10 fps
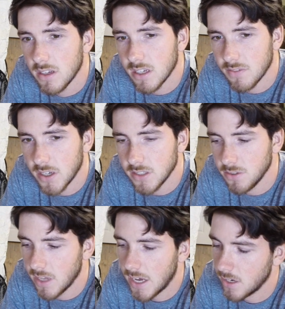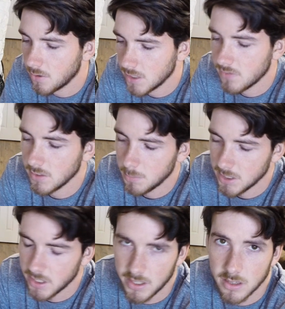And if I do that, I'll definitely be
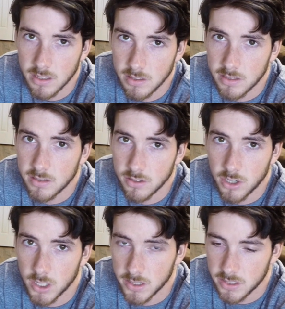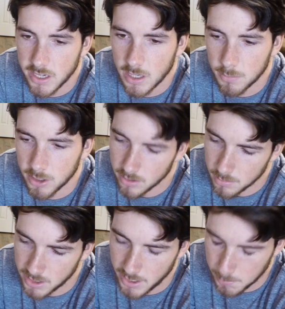taking this to charge the camera and
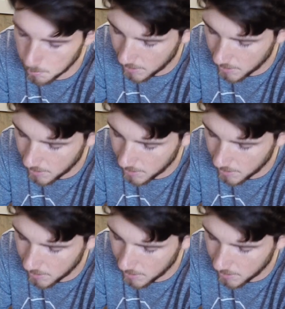the camera